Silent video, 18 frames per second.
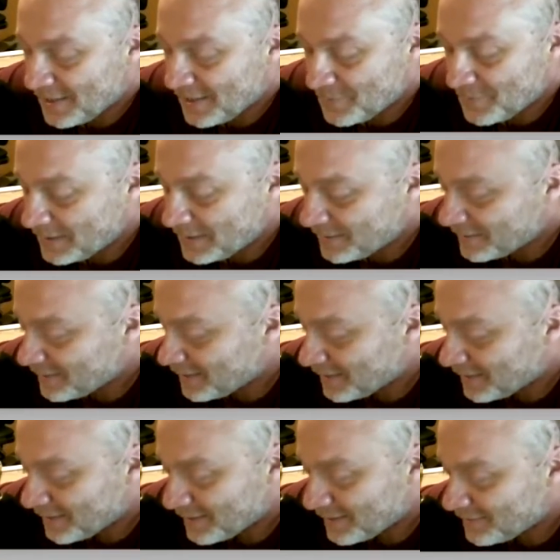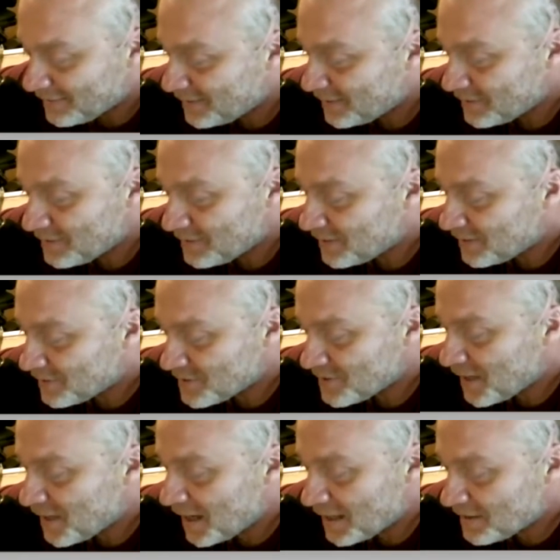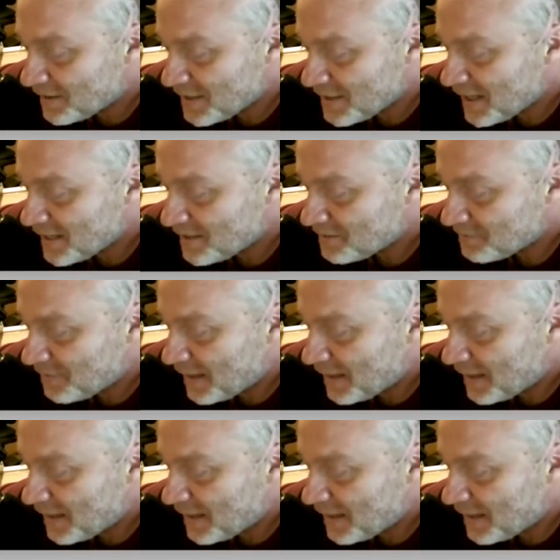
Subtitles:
I mean, there's not 10